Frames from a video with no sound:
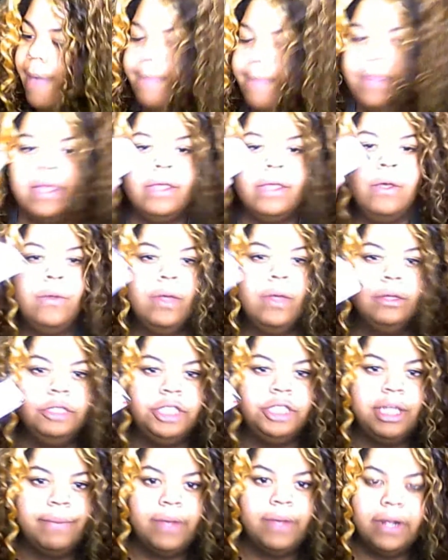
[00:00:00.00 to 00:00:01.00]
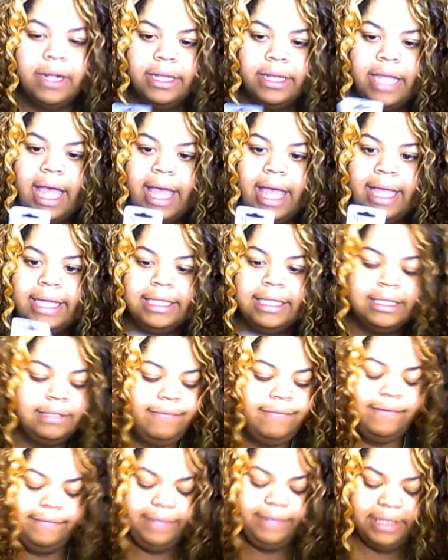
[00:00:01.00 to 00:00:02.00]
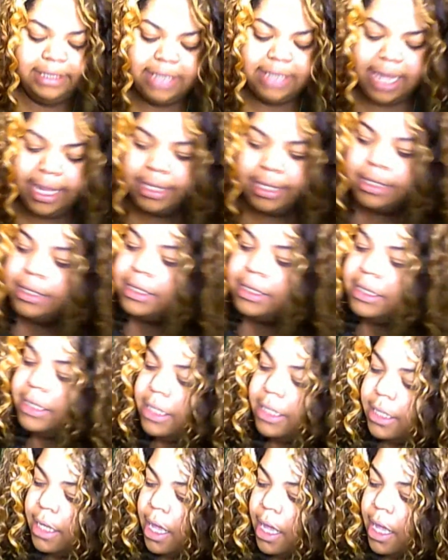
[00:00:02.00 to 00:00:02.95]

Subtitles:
The Cocoa Shimmer, that is 50 cents.